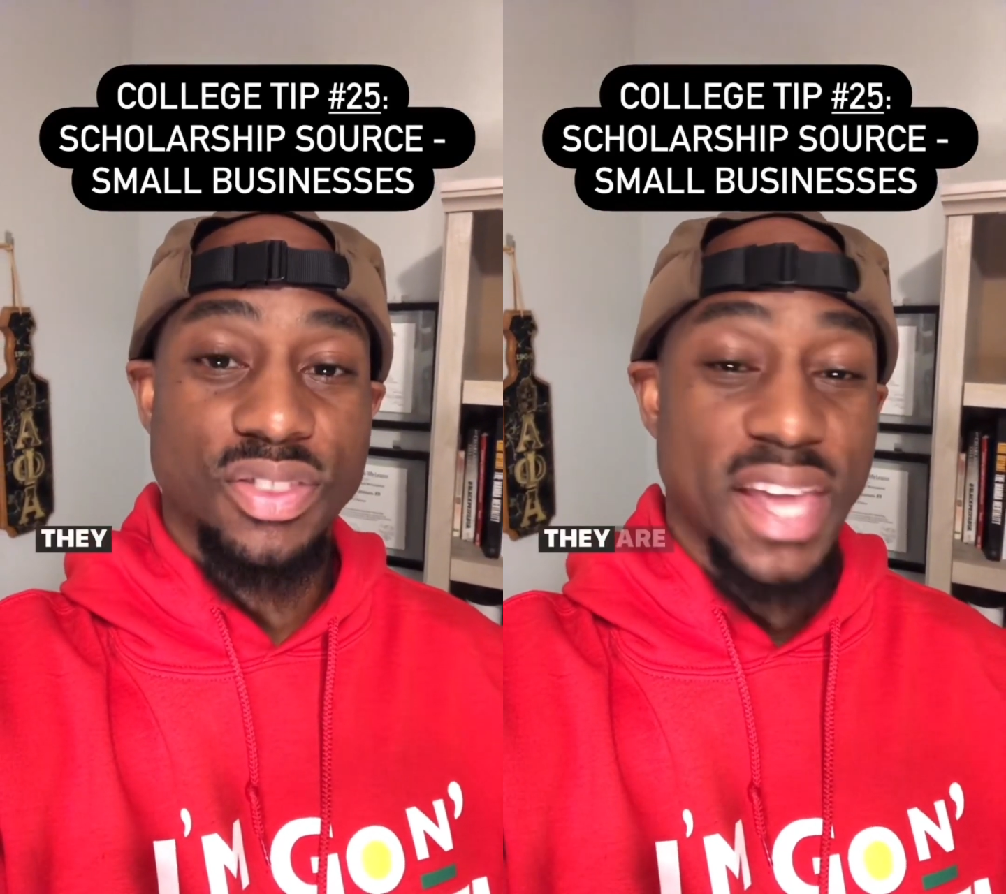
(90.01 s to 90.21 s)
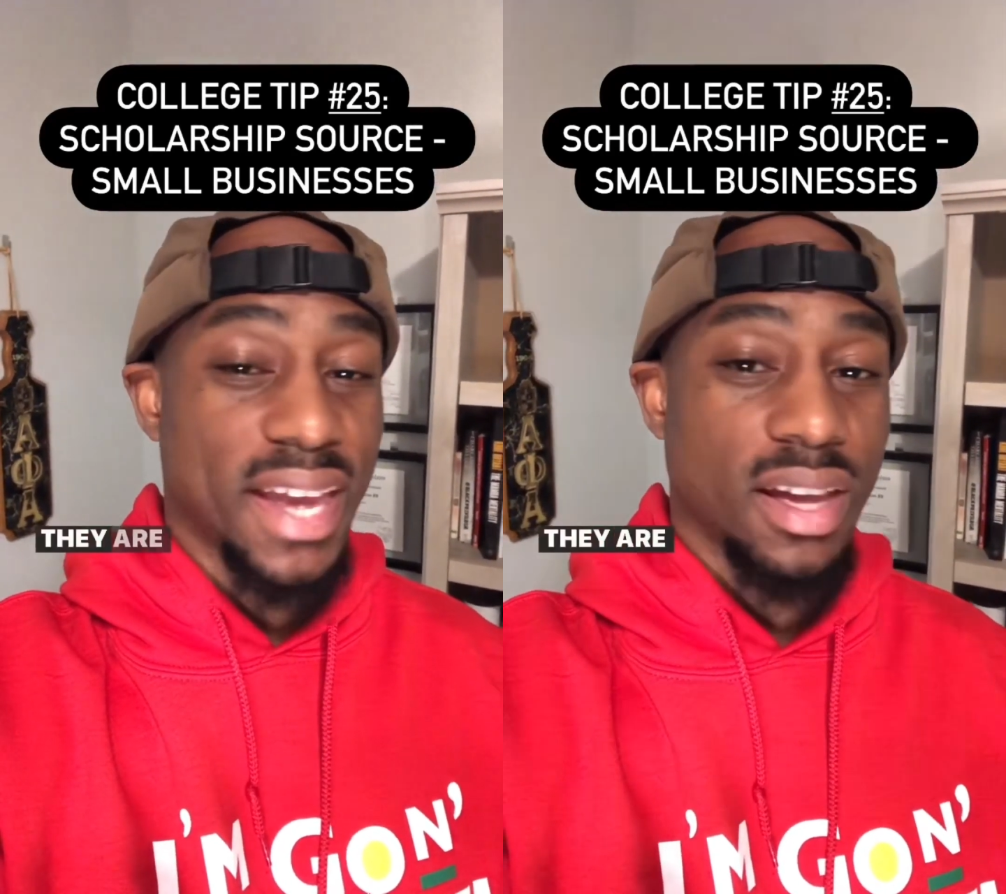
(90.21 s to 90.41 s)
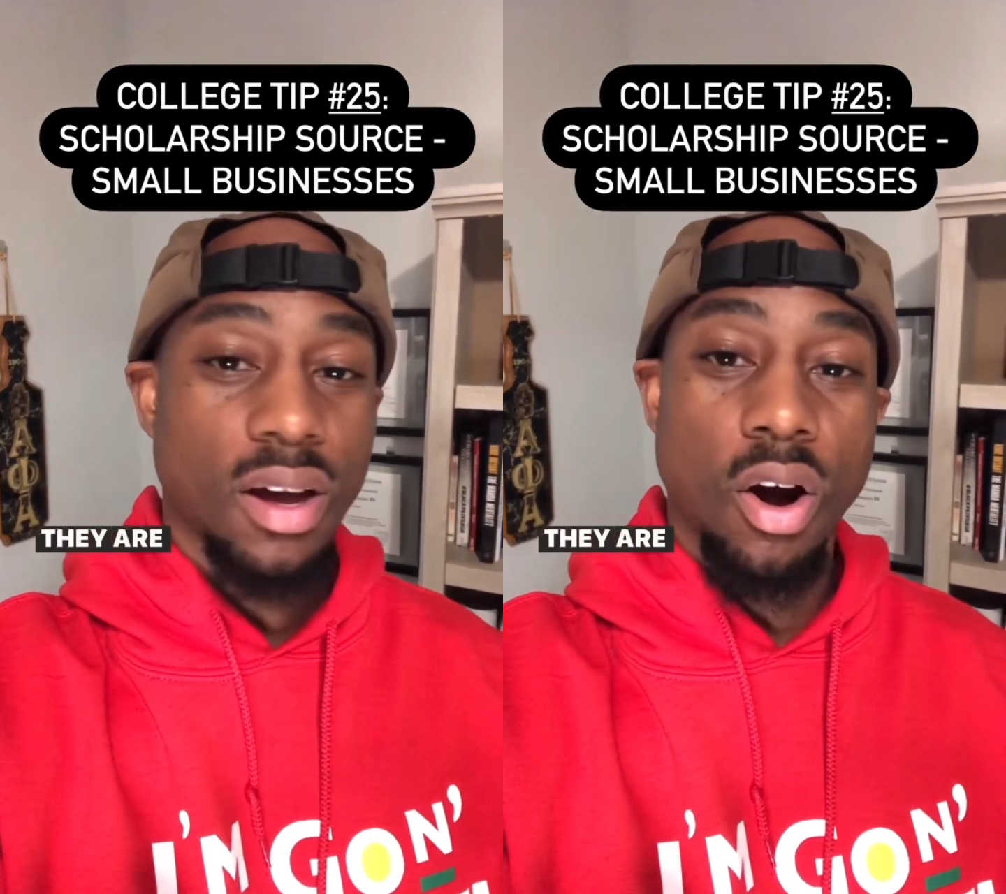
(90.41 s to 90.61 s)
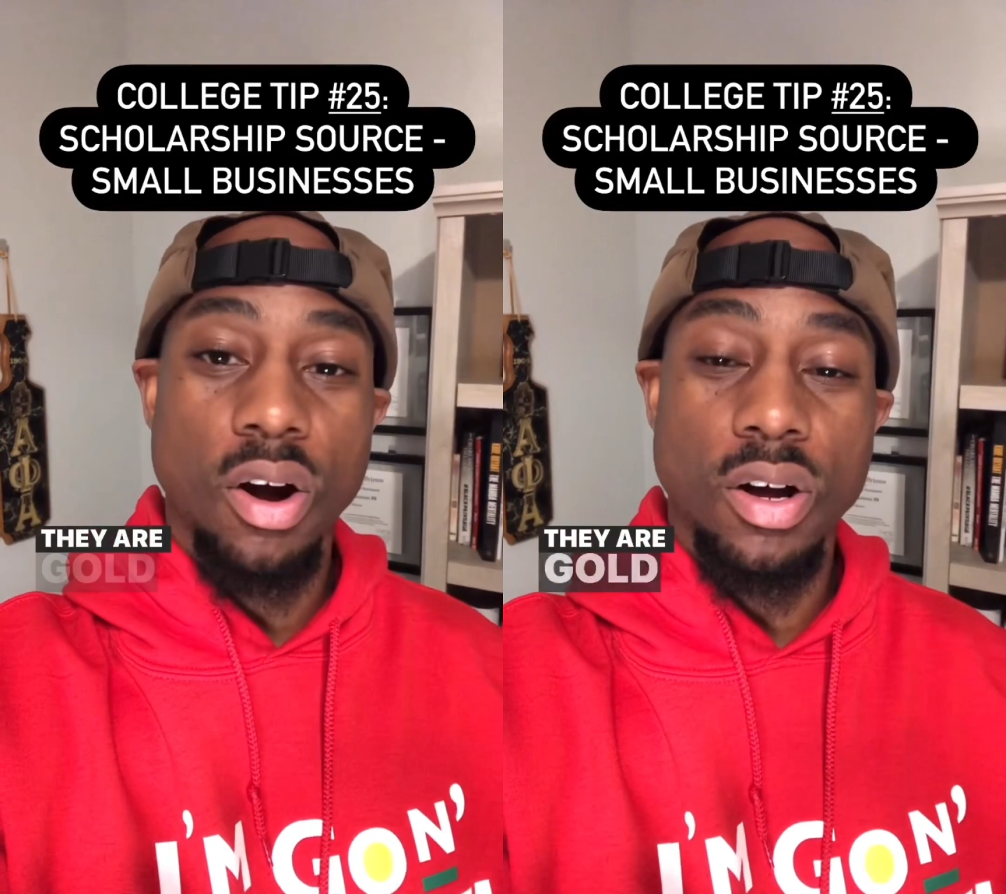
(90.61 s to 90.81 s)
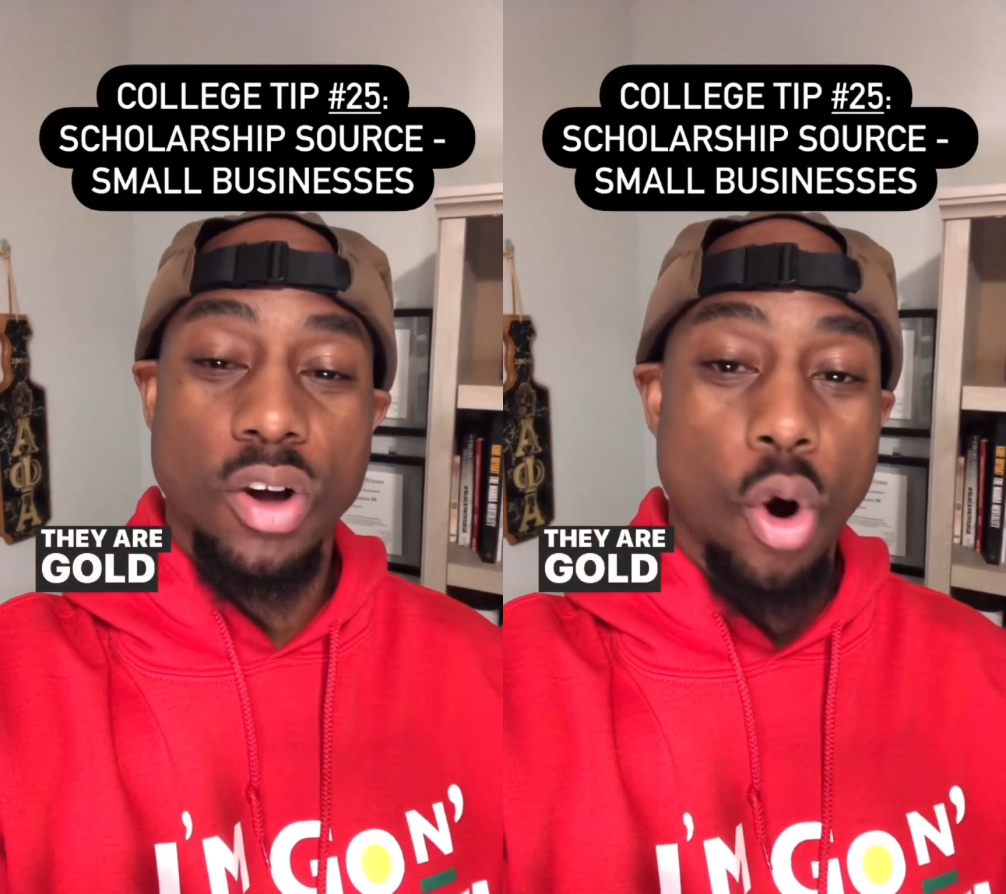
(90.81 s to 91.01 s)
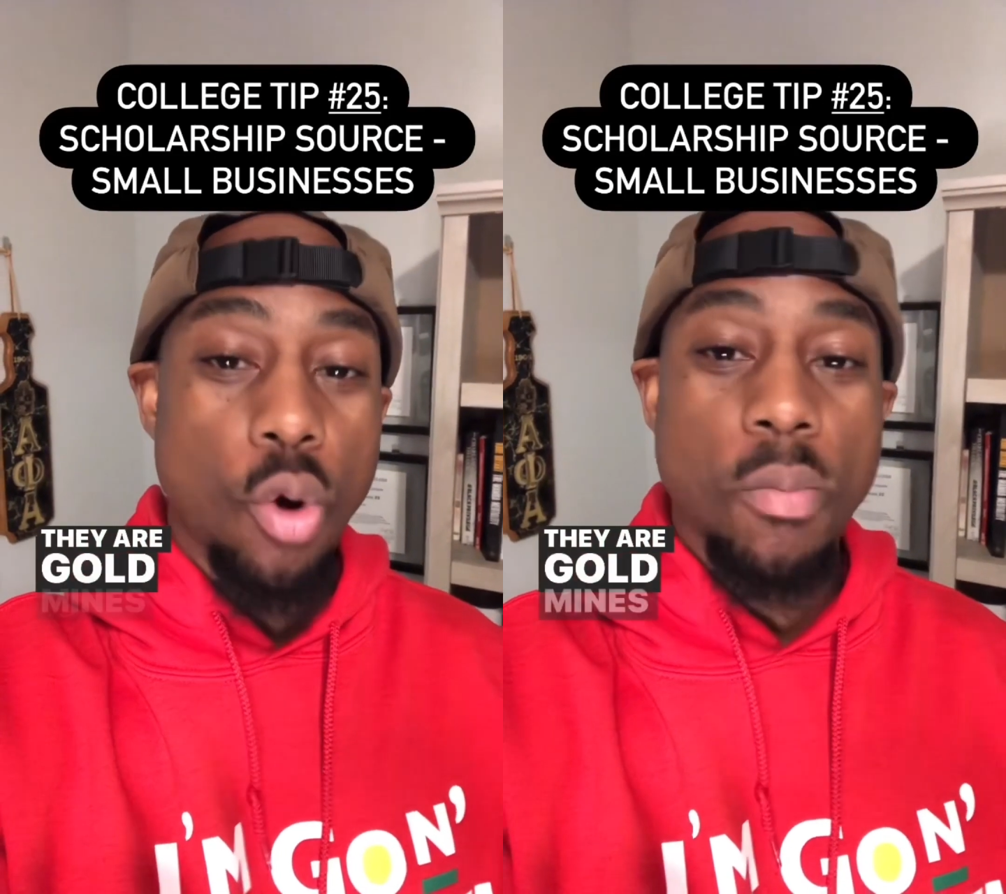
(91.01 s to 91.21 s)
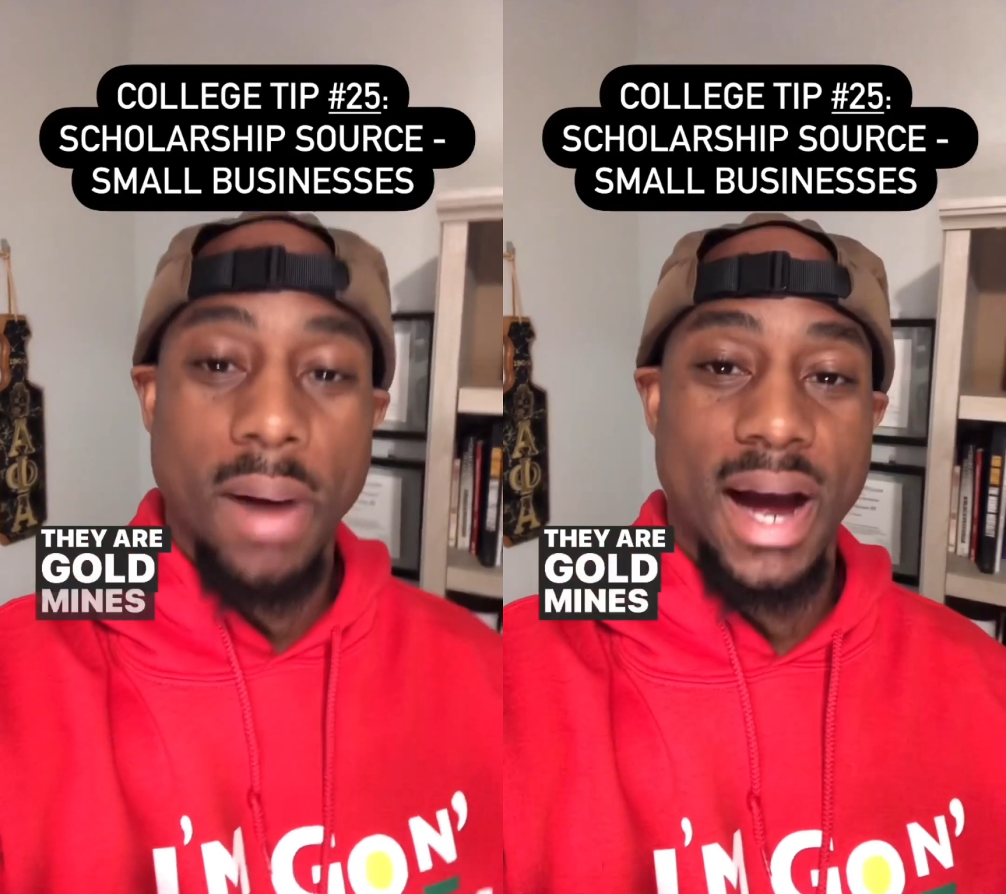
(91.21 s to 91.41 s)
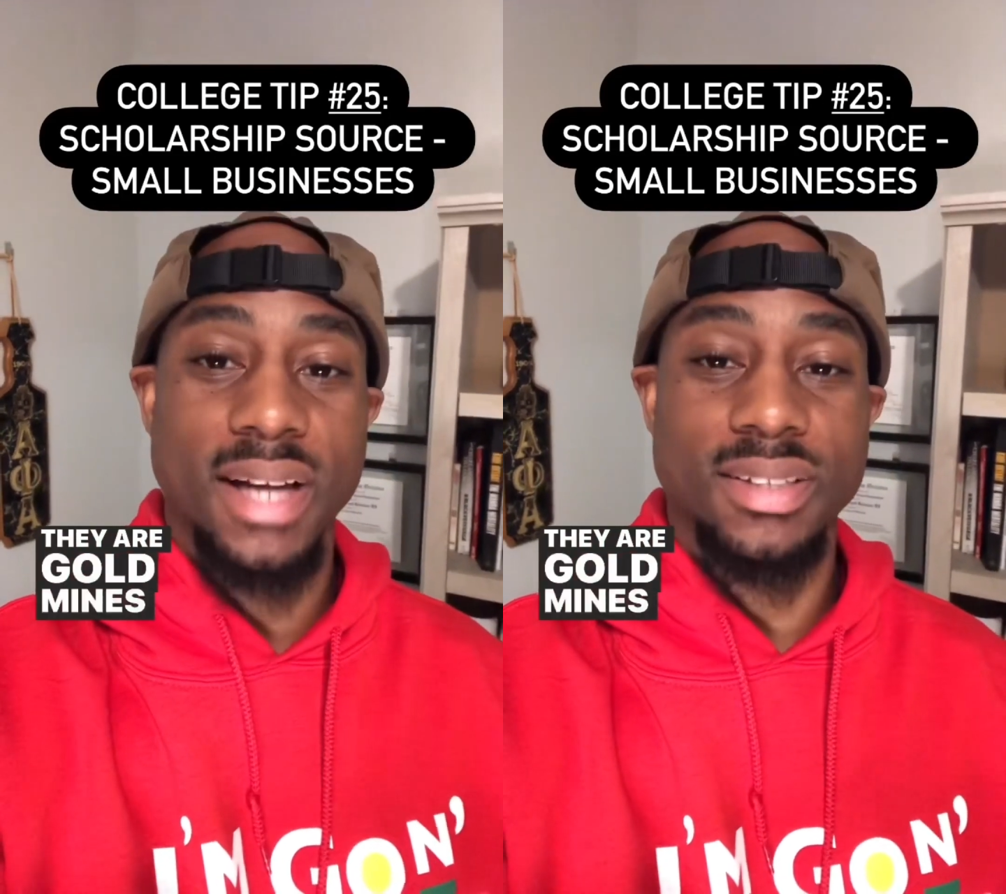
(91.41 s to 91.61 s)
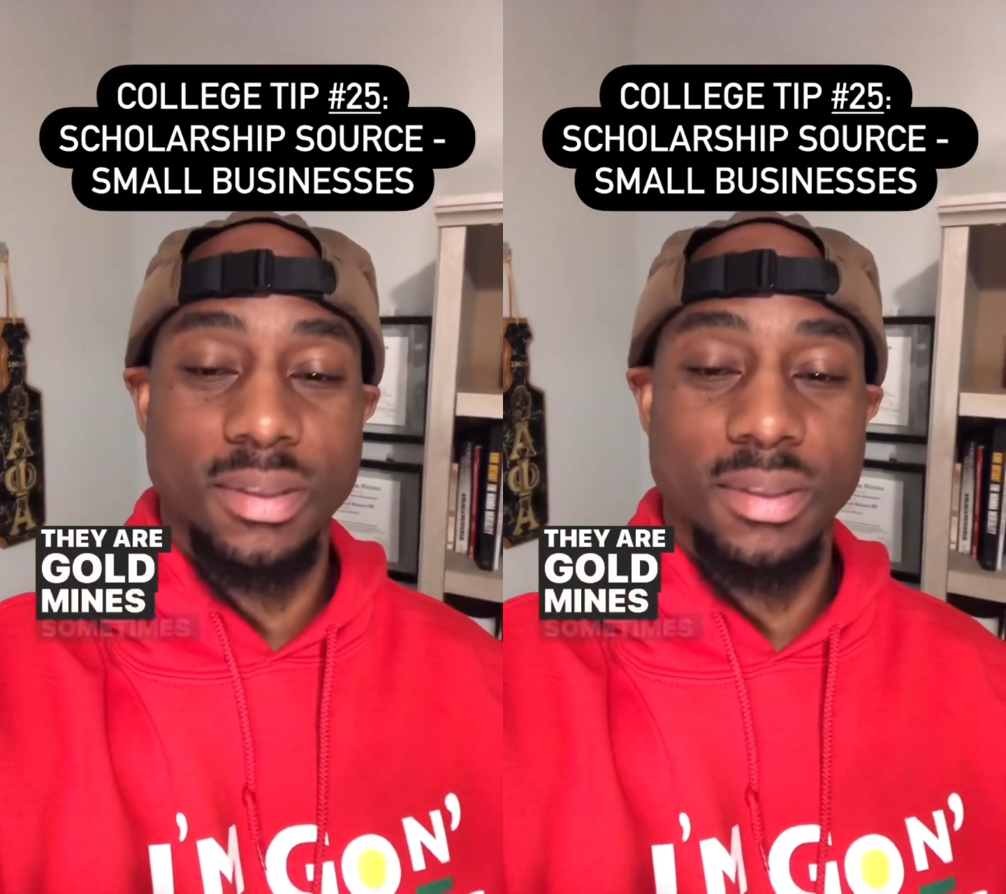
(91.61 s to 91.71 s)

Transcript: They are gold mines